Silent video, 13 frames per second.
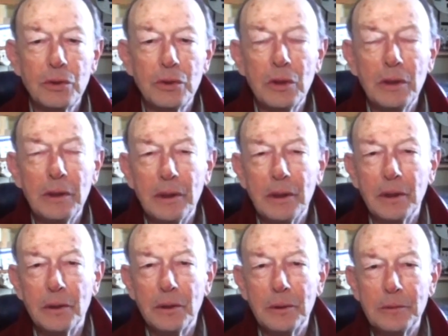aid
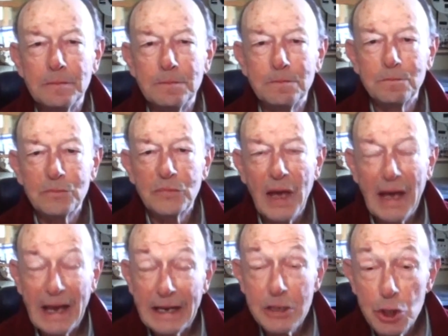you in getting
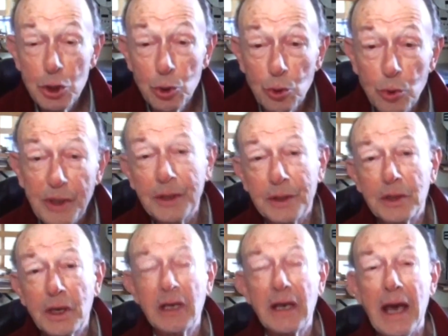answers to your
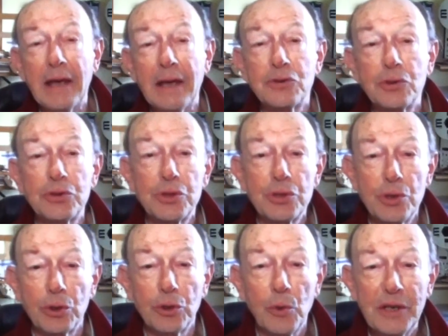questions about things I
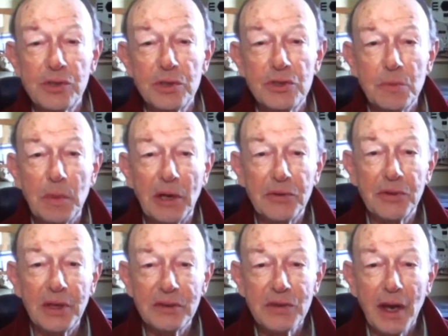haven't covered.
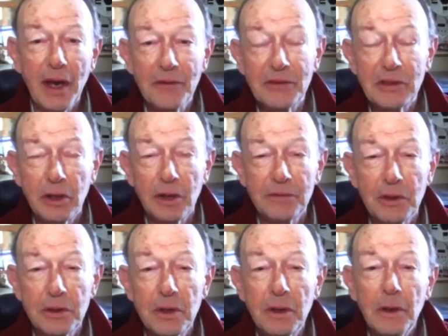There is another
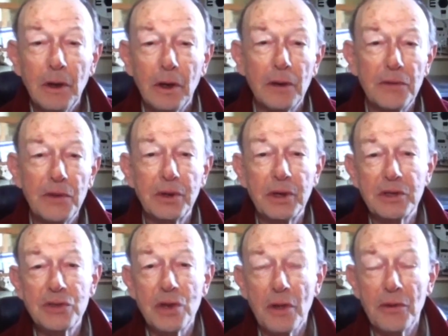aspect here
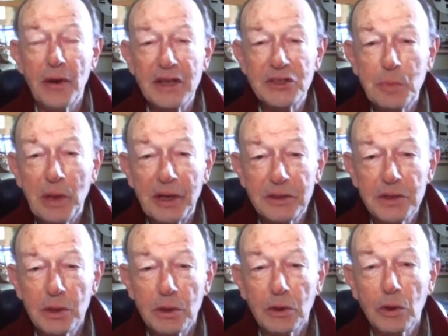called
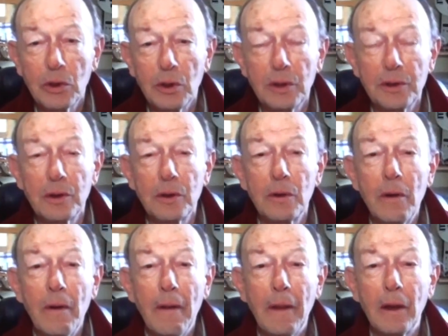our equity
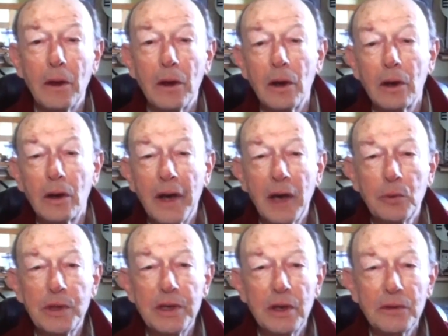of
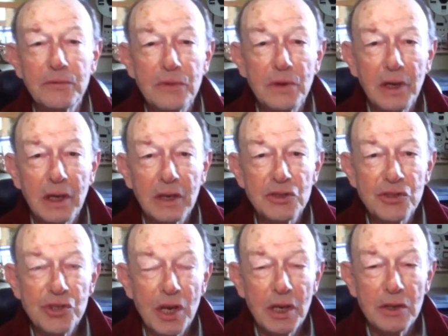exchange, equity of
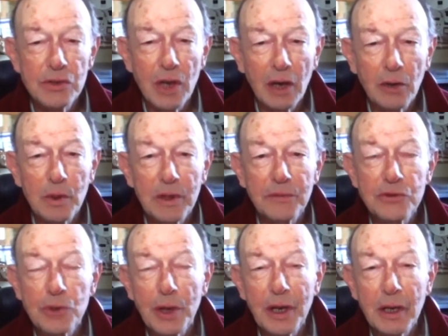trade proposal for
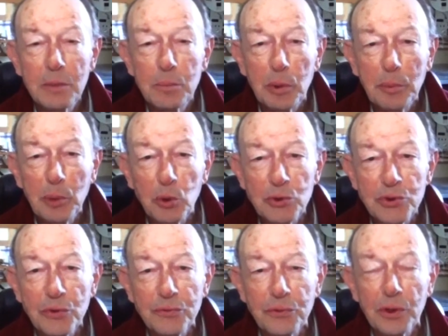international trade,